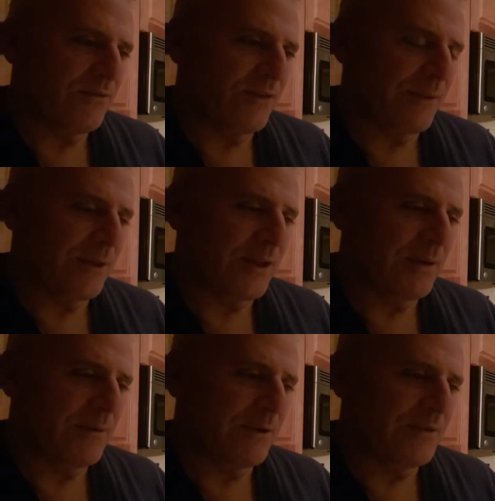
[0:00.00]
family
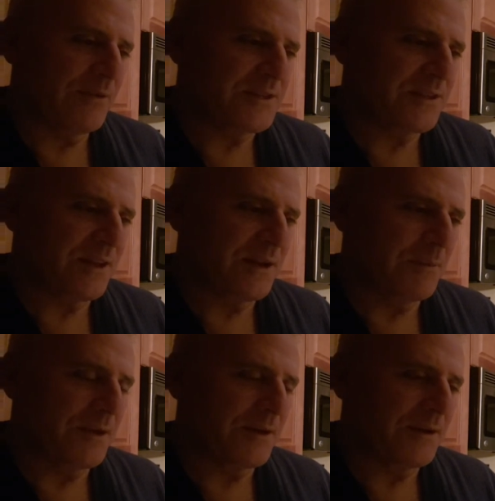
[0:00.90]
come and visit
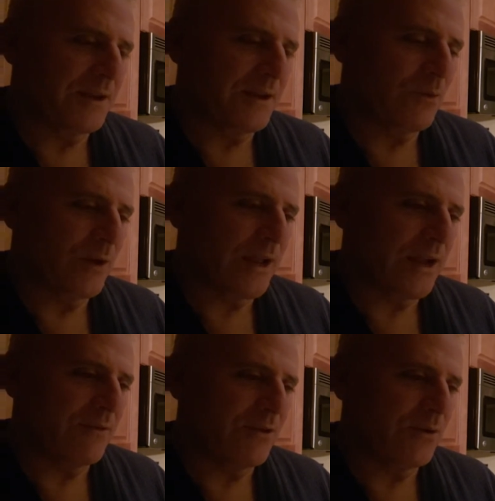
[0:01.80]
them and what
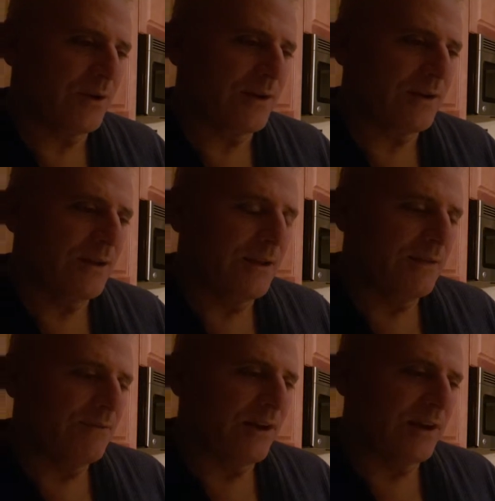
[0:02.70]
have you, and
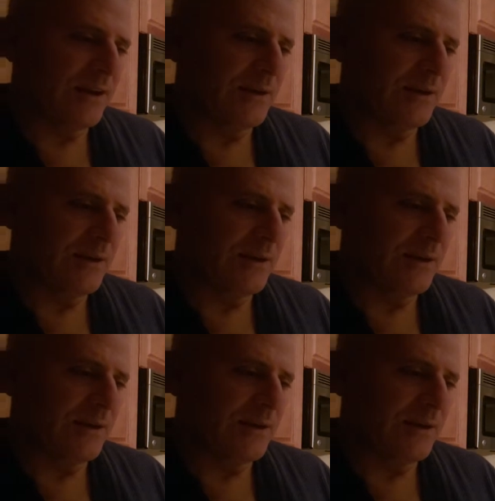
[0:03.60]
finding